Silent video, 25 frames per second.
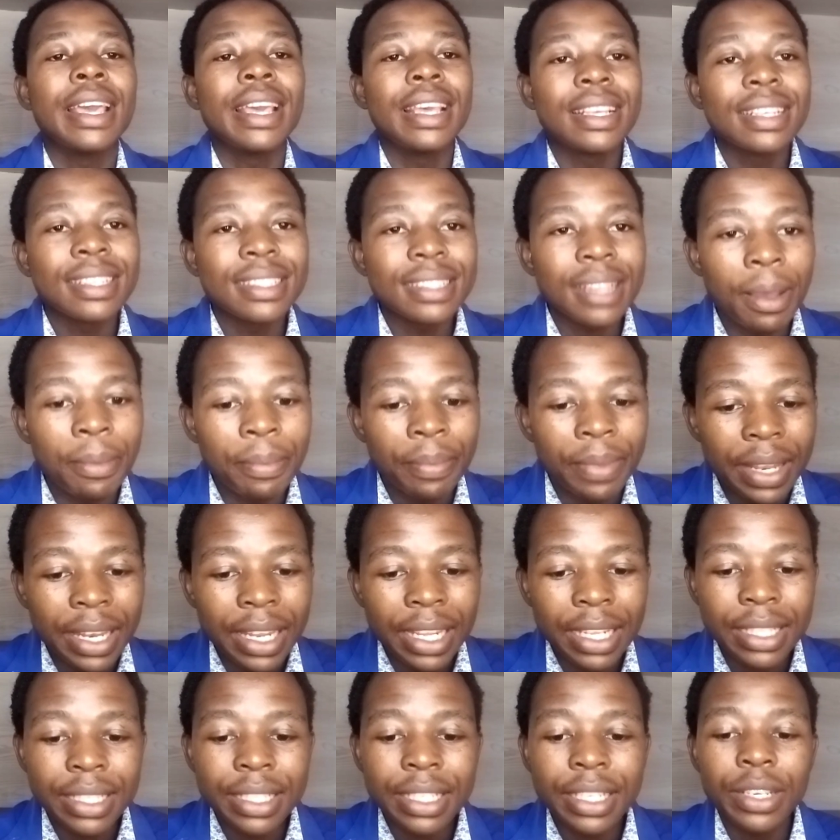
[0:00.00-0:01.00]

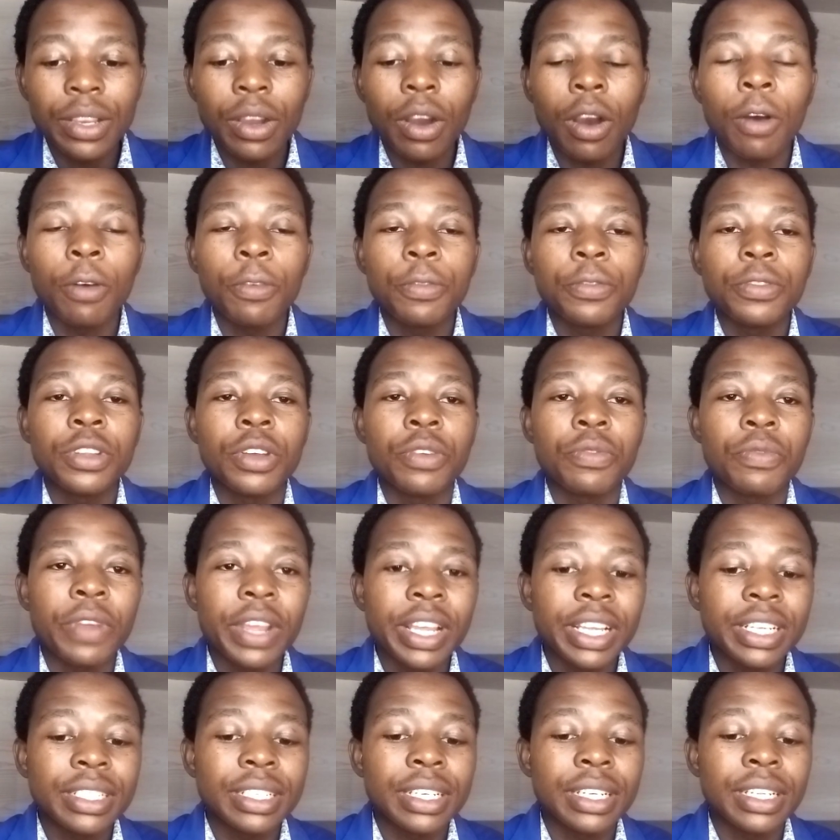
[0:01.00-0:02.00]
stability of the
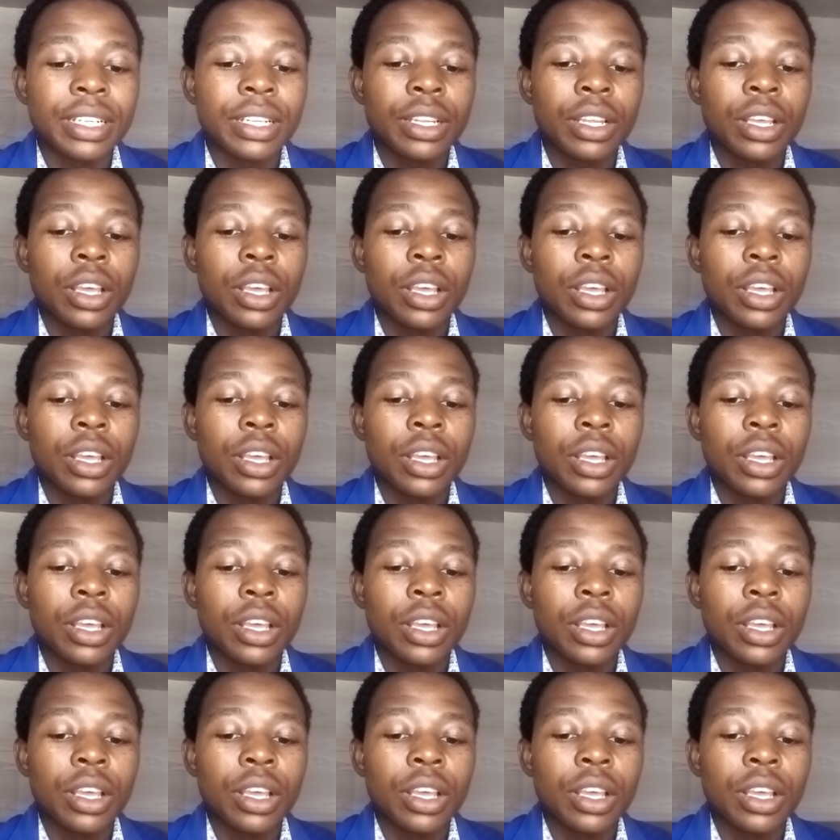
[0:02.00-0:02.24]
region.